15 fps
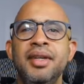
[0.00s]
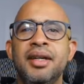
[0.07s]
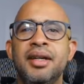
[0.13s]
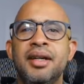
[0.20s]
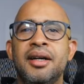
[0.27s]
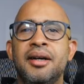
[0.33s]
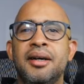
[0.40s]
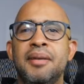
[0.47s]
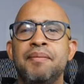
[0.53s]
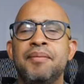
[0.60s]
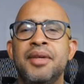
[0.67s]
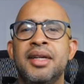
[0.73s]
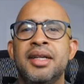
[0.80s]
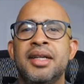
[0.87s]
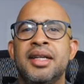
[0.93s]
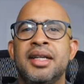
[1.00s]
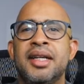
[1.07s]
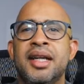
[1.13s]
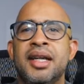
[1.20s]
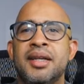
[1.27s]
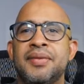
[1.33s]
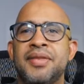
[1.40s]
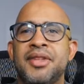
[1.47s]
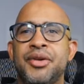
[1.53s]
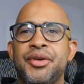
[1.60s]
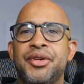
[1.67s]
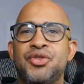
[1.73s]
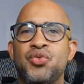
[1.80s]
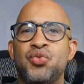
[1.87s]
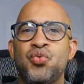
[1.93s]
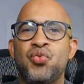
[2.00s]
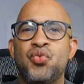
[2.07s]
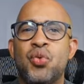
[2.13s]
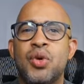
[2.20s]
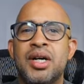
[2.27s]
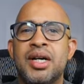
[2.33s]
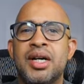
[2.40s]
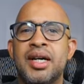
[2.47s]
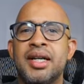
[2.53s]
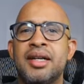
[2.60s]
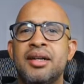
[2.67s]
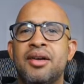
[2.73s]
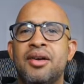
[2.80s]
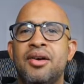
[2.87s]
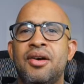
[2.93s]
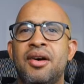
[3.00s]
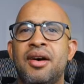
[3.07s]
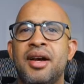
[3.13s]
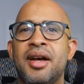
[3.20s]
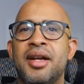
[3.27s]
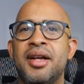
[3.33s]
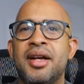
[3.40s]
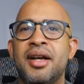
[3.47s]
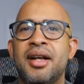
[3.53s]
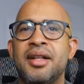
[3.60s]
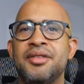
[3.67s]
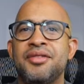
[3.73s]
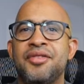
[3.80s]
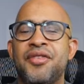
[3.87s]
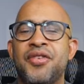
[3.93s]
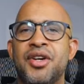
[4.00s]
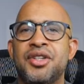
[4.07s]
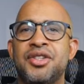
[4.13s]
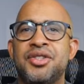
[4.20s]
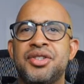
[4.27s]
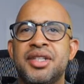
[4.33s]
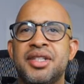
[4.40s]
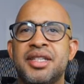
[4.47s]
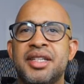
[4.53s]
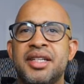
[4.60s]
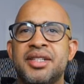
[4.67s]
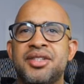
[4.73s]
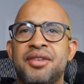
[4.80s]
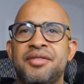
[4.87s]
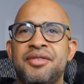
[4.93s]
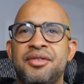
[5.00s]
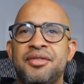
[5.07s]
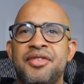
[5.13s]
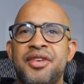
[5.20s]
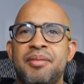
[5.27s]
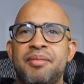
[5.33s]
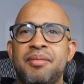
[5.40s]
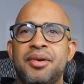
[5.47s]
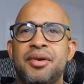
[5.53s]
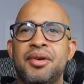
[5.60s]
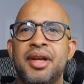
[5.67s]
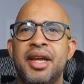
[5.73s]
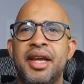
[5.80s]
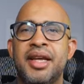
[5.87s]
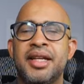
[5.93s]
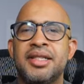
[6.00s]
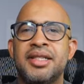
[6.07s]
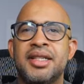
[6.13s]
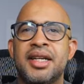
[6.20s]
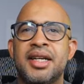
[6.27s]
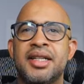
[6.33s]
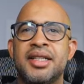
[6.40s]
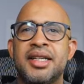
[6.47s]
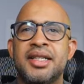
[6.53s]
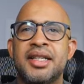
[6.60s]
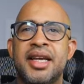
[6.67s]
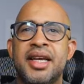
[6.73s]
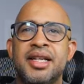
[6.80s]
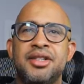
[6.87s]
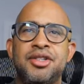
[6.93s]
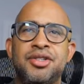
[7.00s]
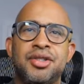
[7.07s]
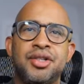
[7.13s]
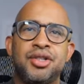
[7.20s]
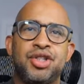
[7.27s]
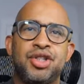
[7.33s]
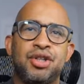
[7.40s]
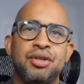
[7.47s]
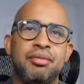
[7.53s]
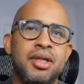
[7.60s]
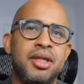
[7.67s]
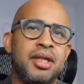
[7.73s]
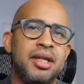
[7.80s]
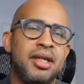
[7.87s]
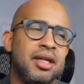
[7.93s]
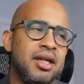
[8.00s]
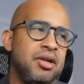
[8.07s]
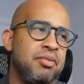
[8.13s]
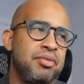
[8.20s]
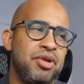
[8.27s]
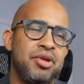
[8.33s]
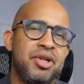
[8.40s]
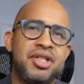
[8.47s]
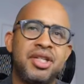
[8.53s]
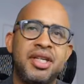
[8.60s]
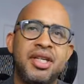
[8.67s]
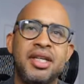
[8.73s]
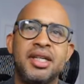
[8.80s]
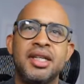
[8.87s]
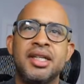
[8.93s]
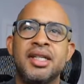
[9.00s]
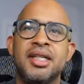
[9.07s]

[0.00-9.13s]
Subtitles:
Um, there is one on the 1st to the 6th of November. It's dedicated to the German community.